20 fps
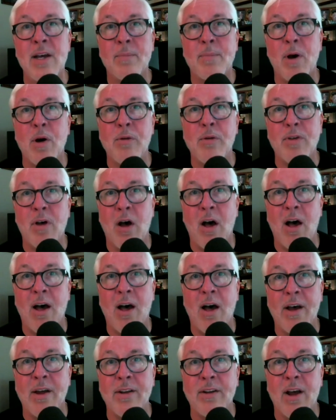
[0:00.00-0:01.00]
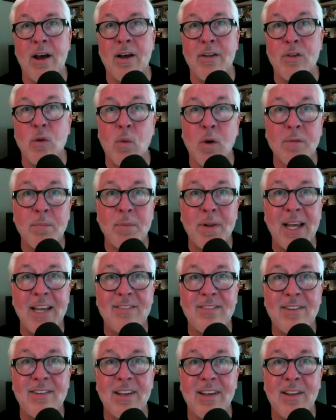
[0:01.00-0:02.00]
both on uh,
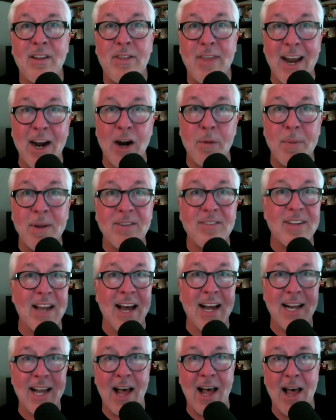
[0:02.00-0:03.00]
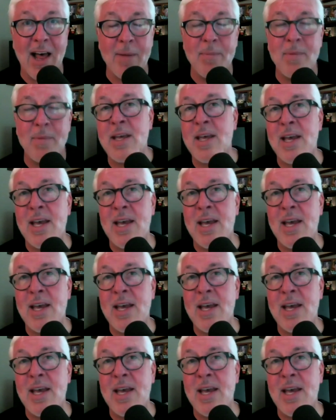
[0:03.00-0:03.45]
theworkplacetherapist.com.